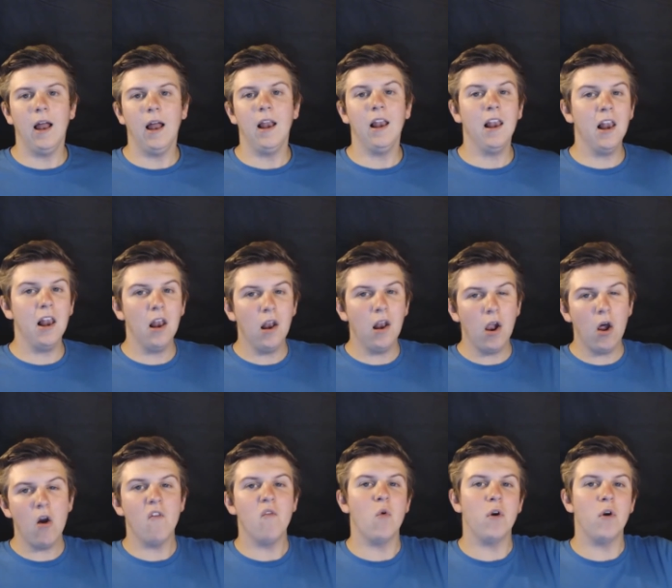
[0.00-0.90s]

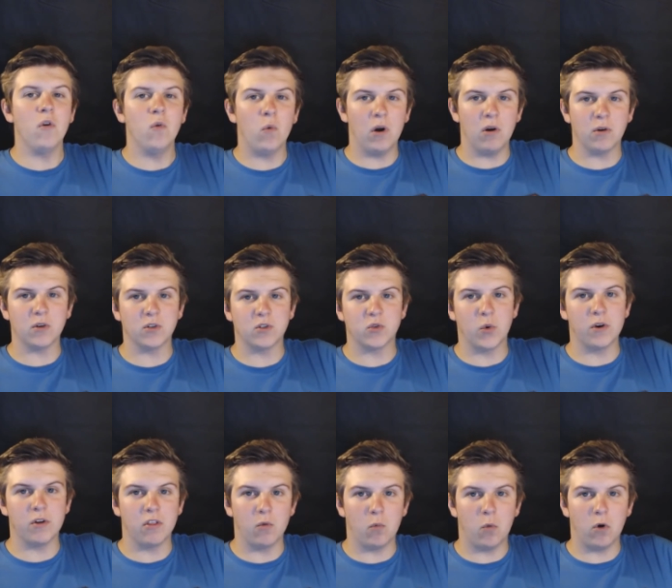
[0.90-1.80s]
Hello everyone and welcome
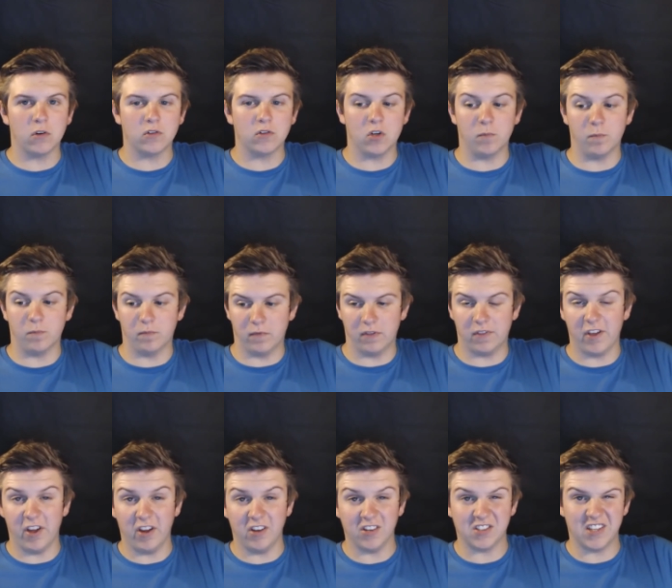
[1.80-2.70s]
to another What's Up
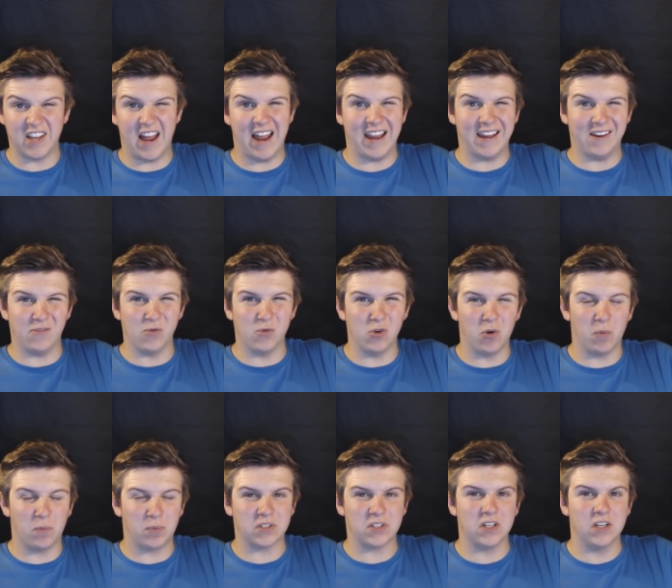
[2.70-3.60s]
Thursday.
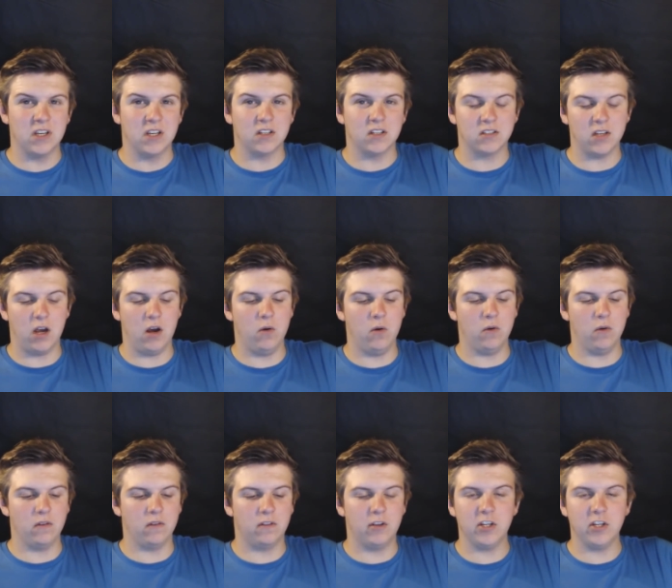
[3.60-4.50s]
Whoops. So,
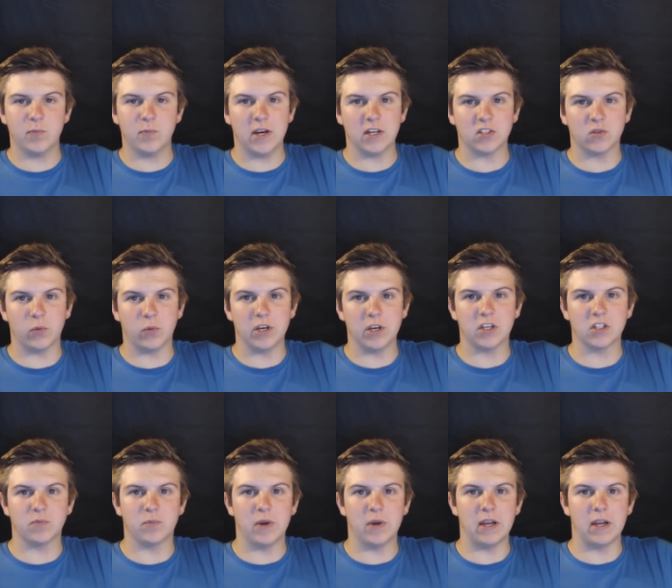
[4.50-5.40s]
this past
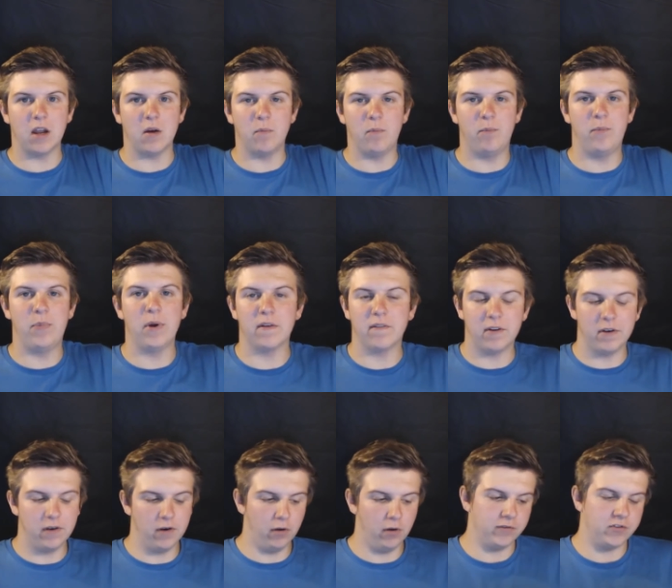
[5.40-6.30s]
week has been a bit of
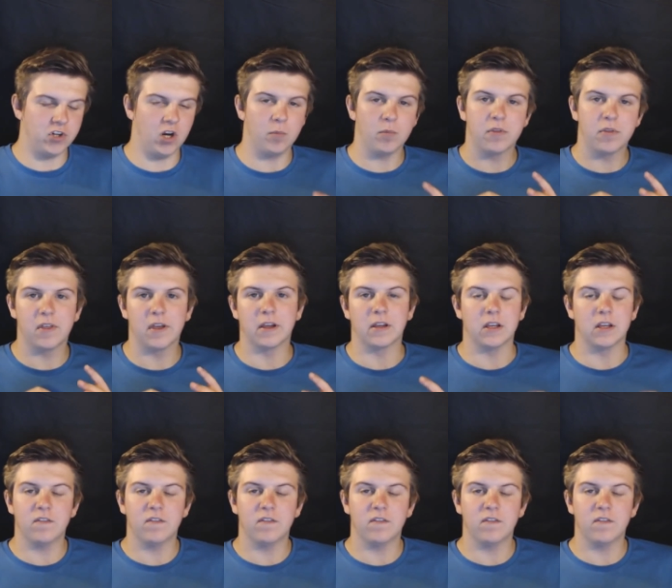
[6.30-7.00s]
a nutjob thing.